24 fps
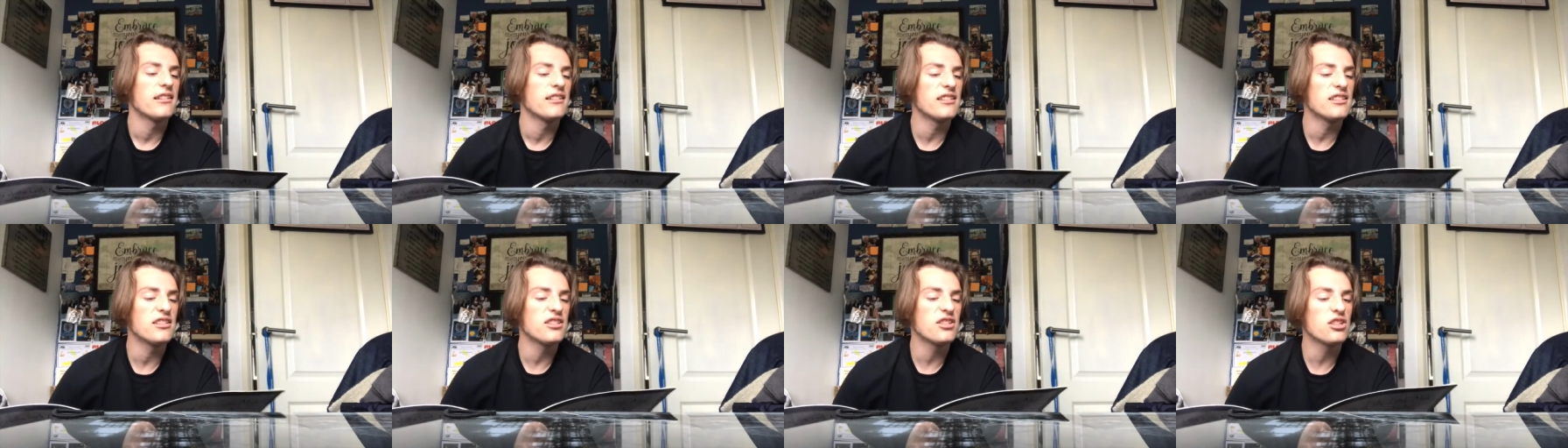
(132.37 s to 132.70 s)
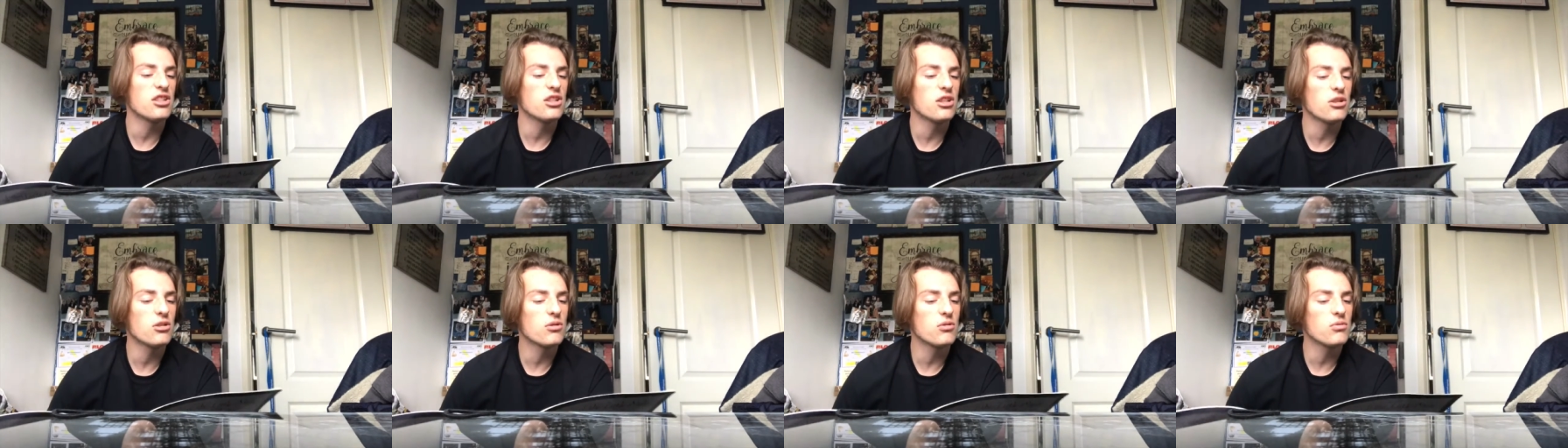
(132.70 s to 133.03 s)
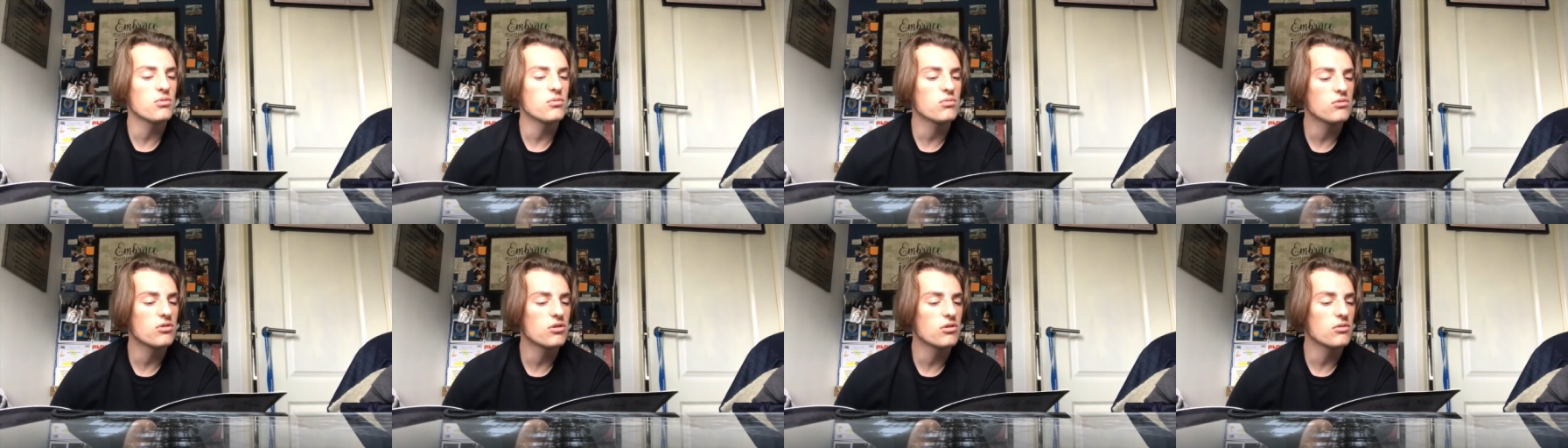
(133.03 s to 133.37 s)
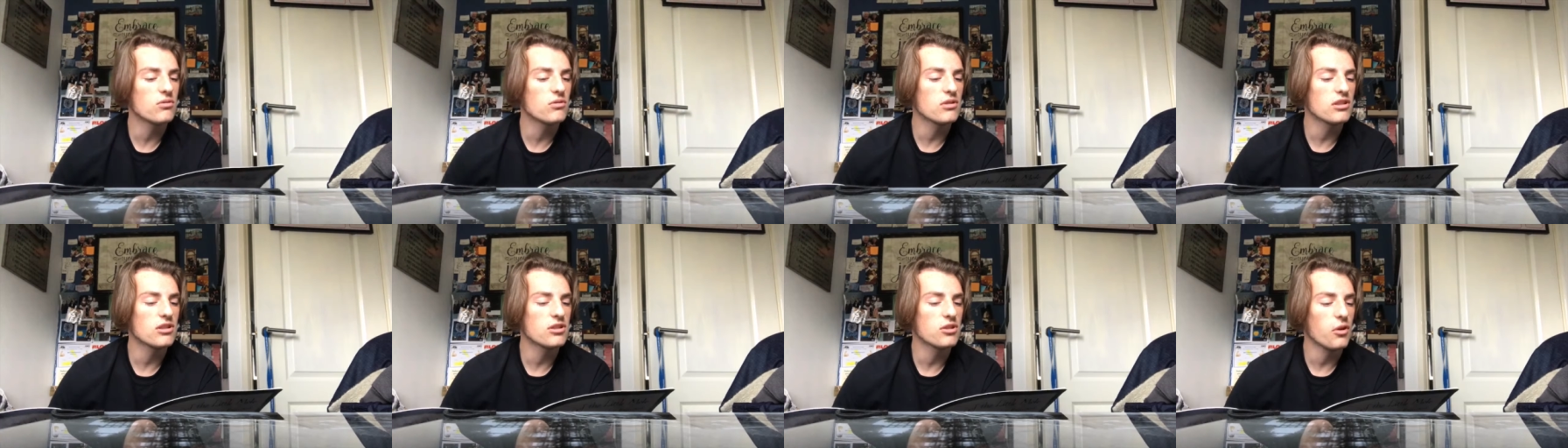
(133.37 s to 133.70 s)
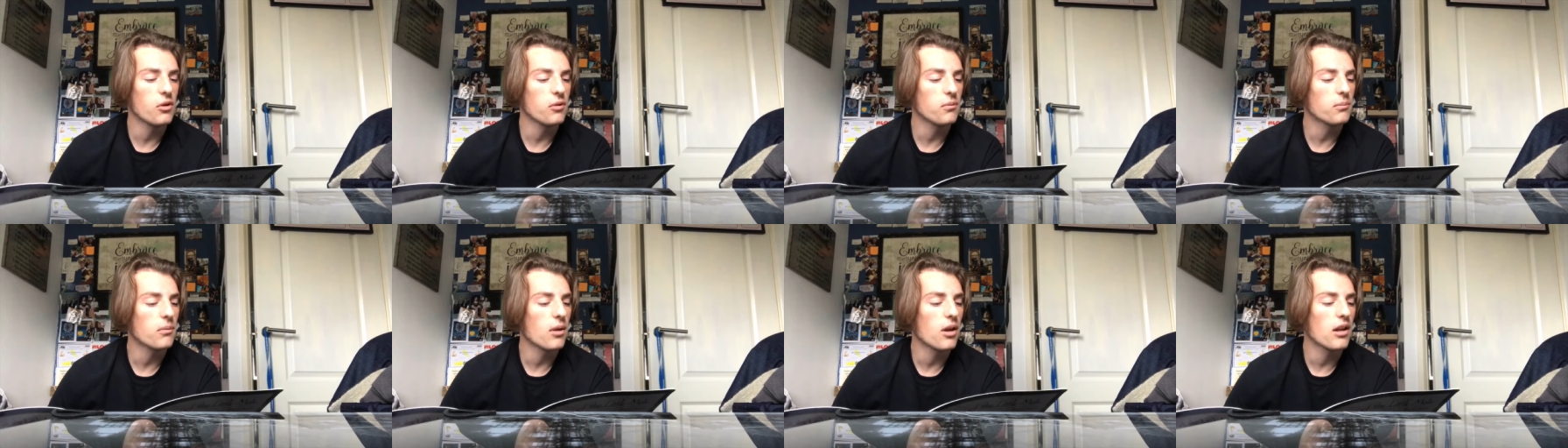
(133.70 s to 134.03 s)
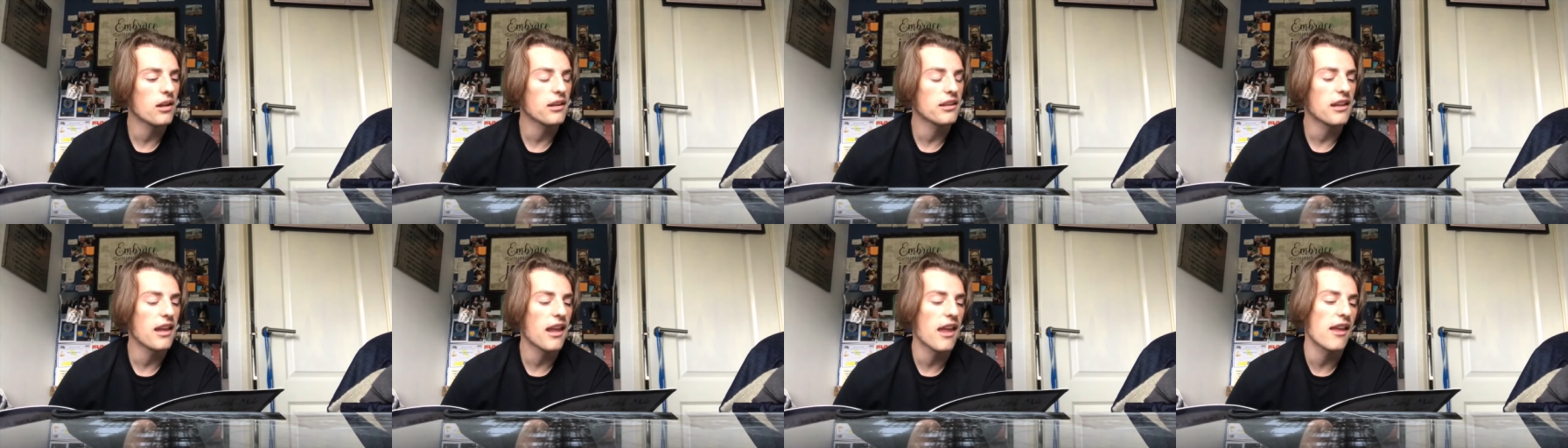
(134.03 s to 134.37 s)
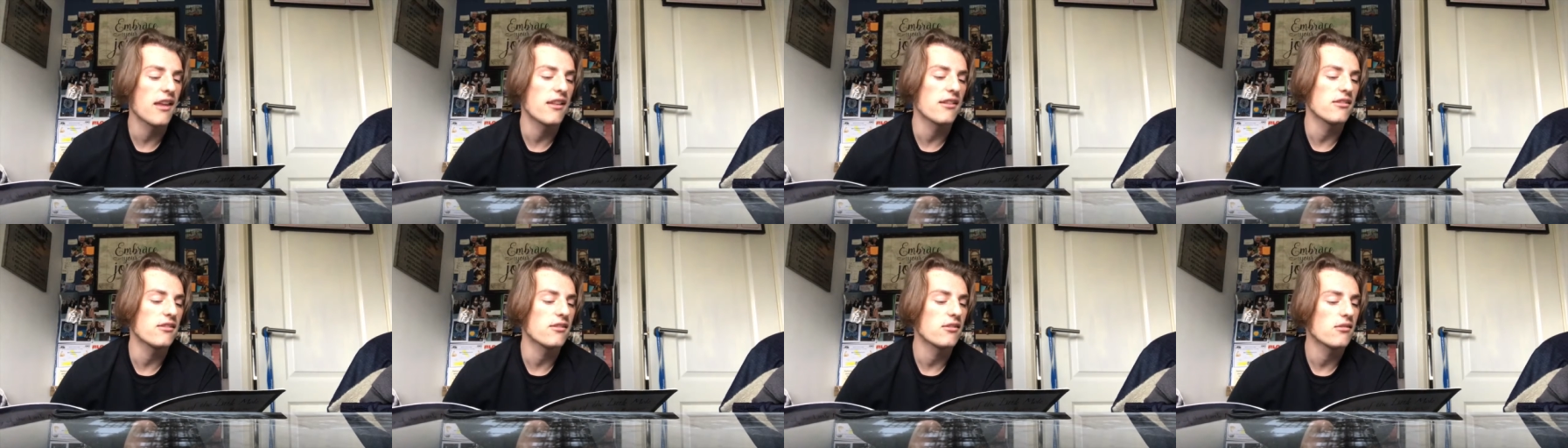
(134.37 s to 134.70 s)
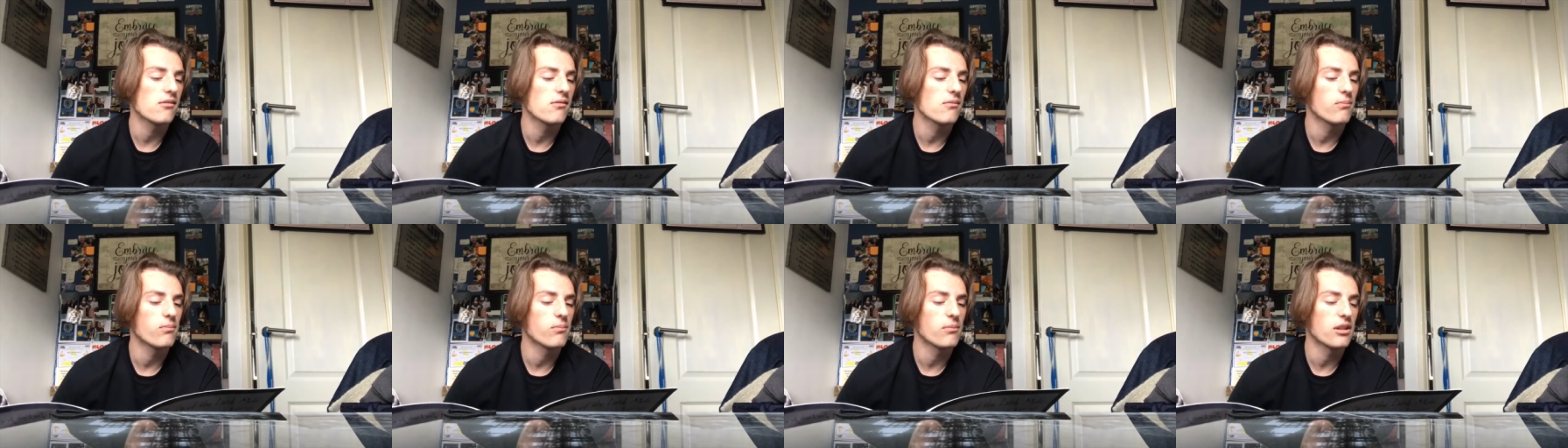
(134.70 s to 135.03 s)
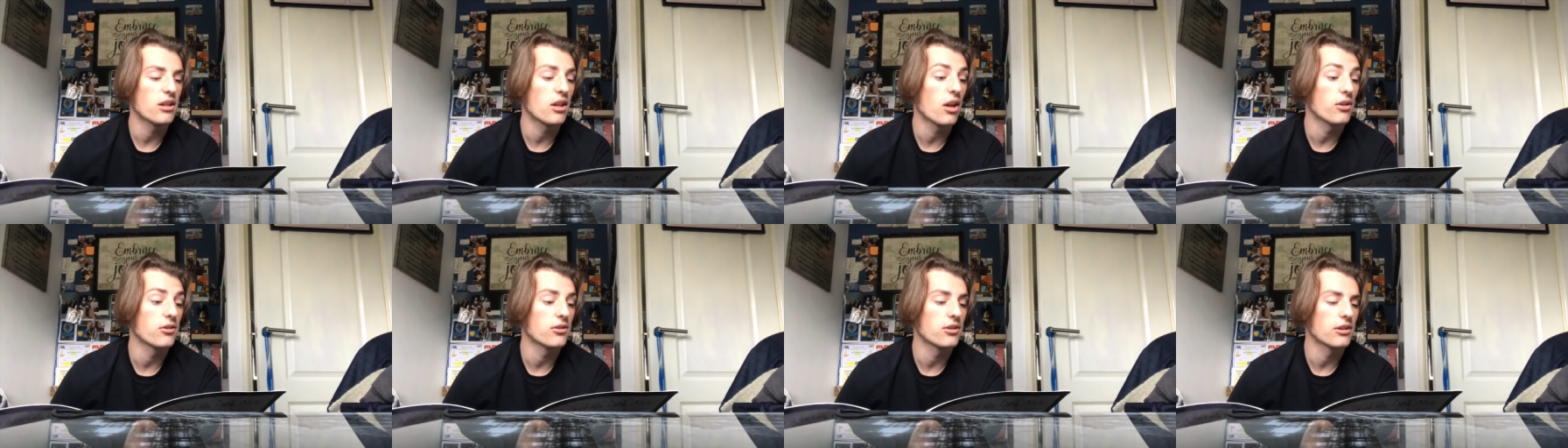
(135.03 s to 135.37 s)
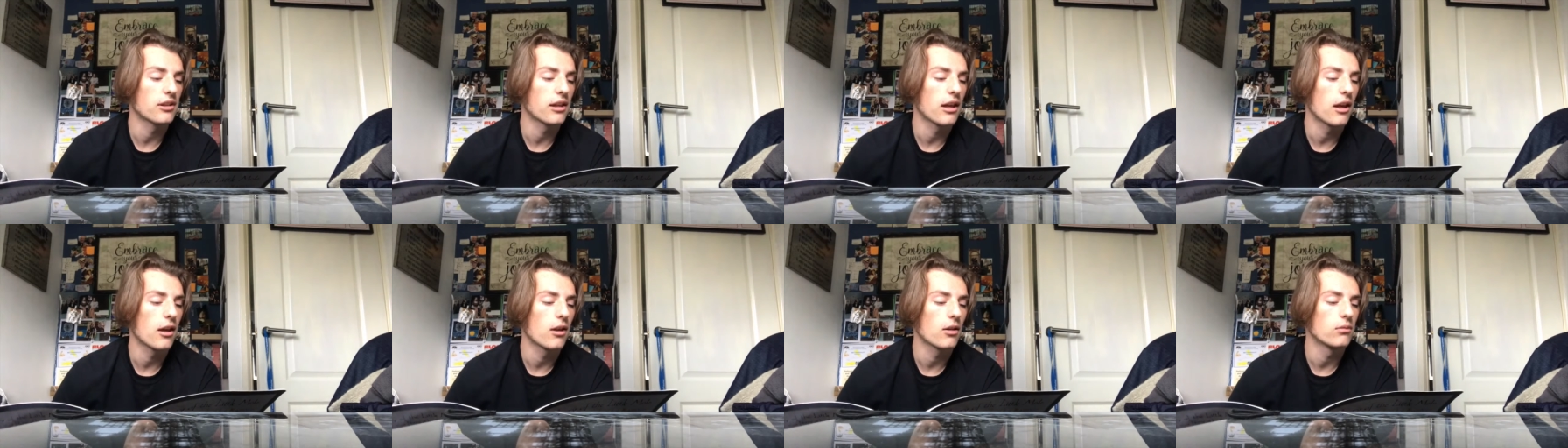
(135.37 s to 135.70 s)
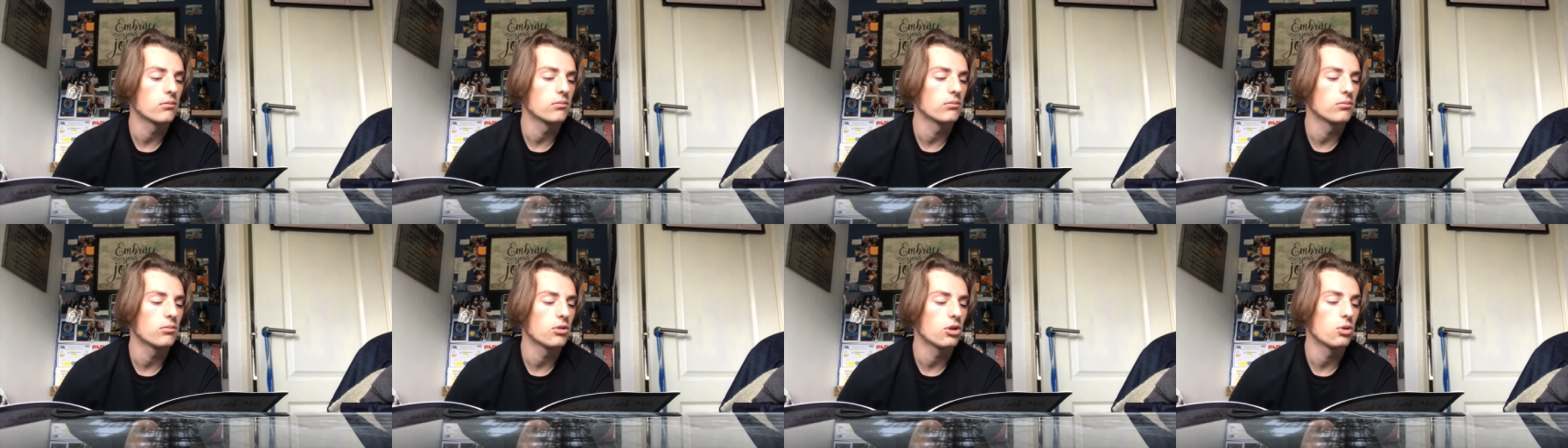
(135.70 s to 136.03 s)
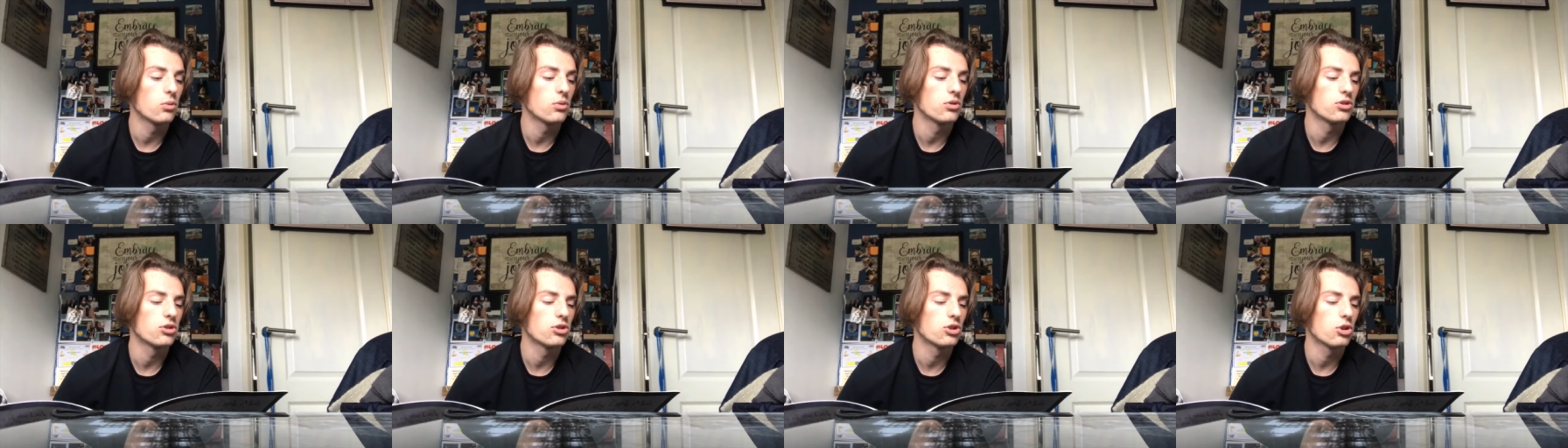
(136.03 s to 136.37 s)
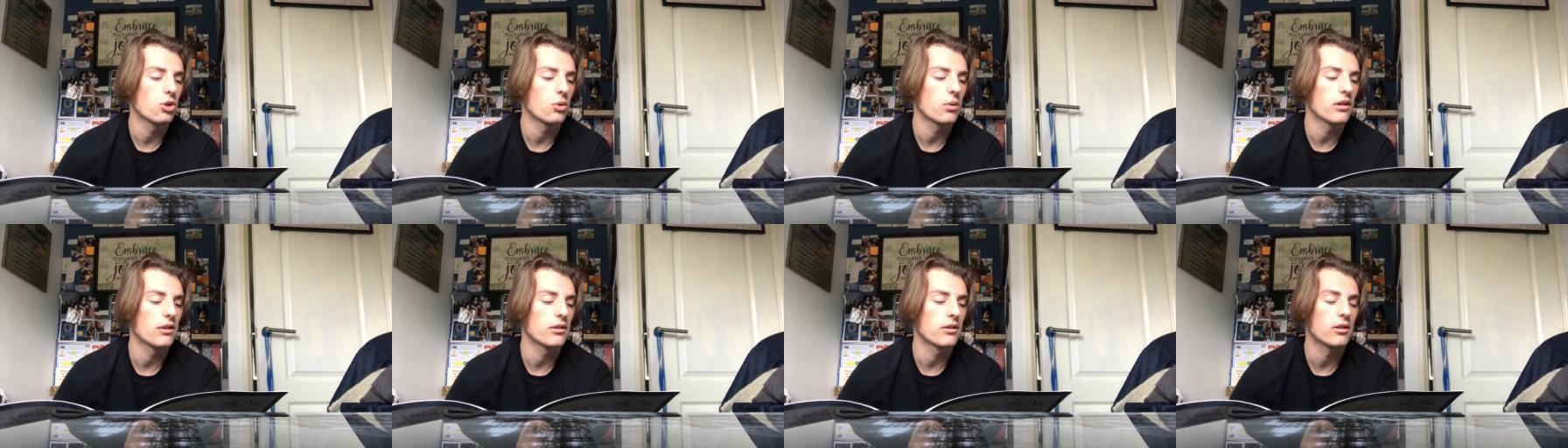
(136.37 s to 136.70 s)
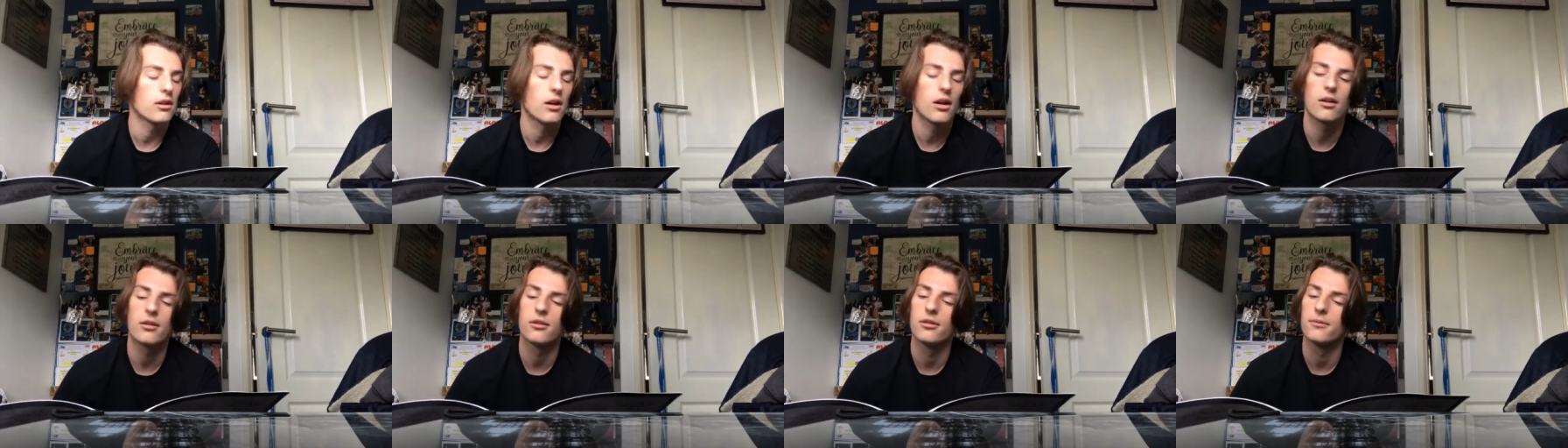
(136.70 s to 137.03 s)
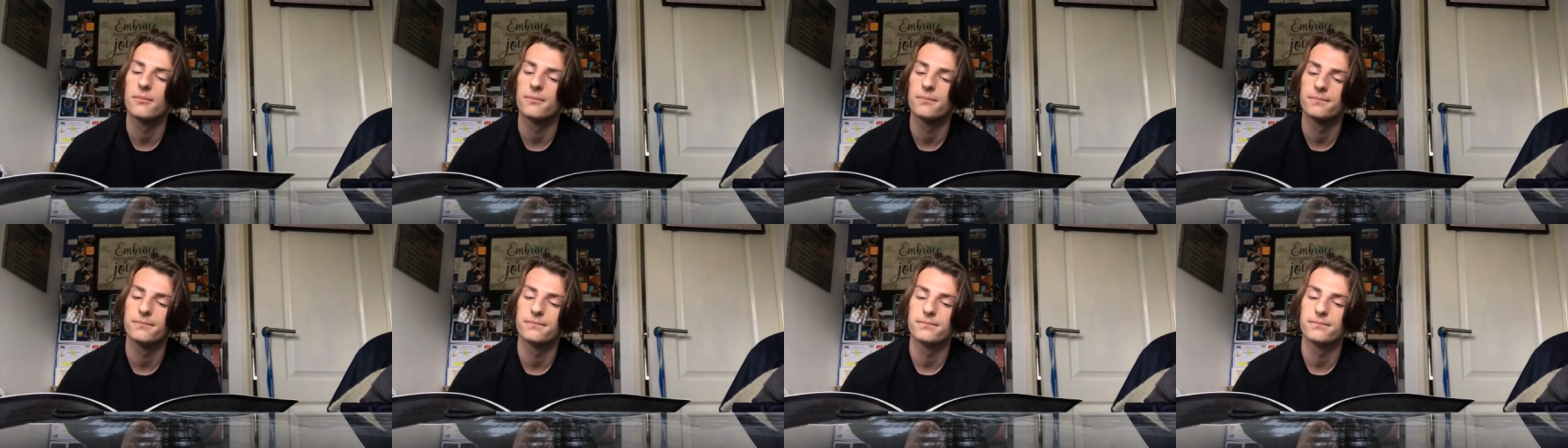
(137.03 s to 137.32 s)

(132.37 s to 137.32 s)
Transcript: Did you do this on my head? he asked the cow, who was chewing the cud.